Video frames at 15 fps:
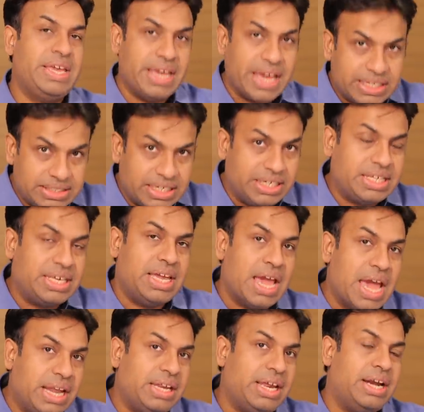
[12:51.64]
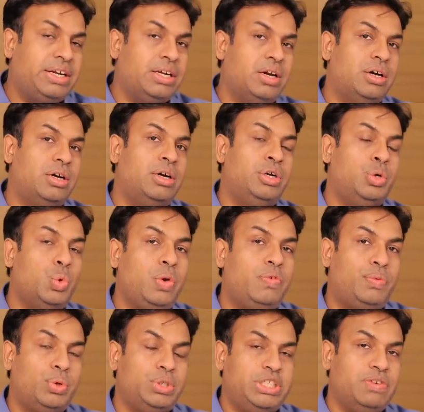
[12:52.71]
yes, it can get a dual
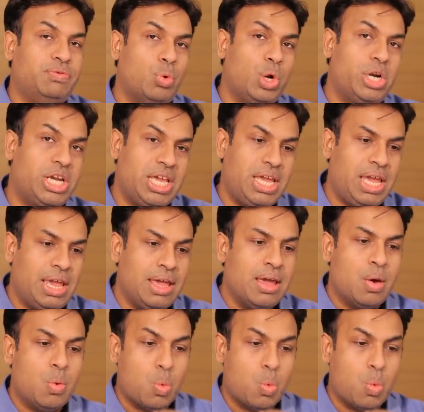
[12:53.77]
4G Volte